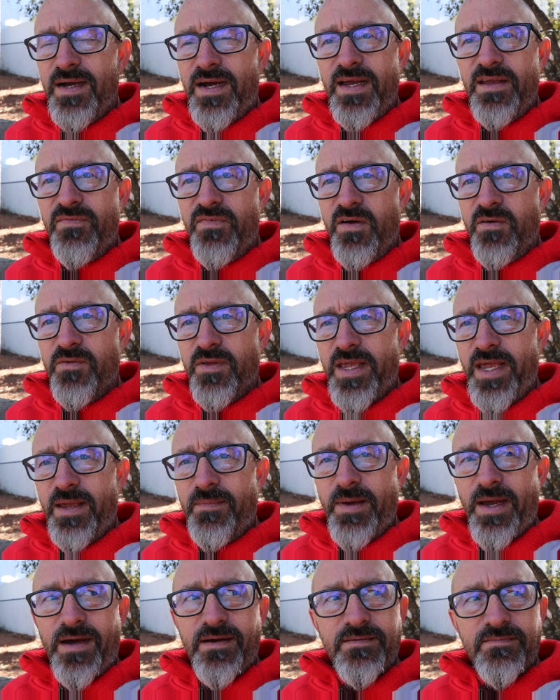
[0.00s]
the iPhone
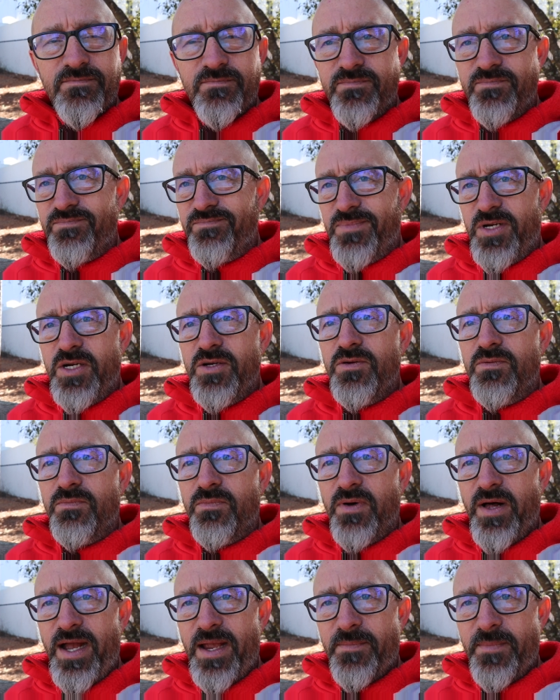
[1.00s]
came out and boom,
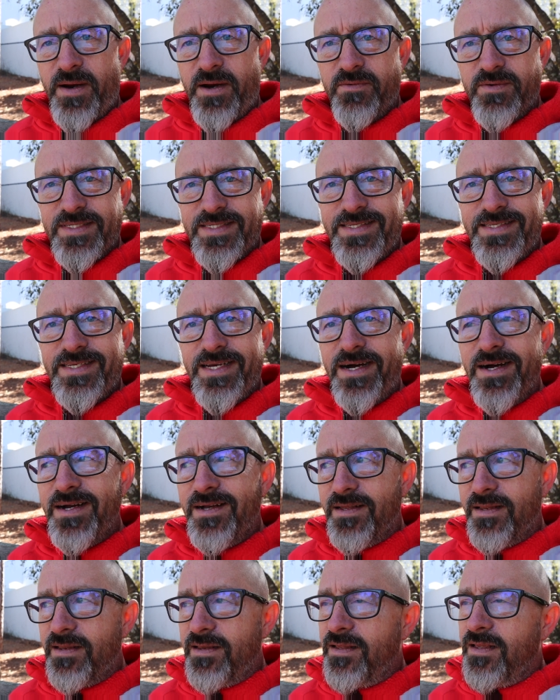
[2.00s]
BlackBerry was
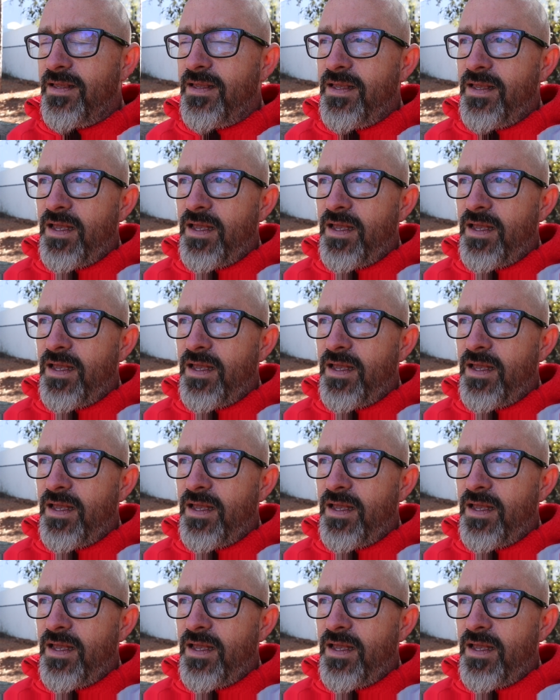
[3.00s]
done.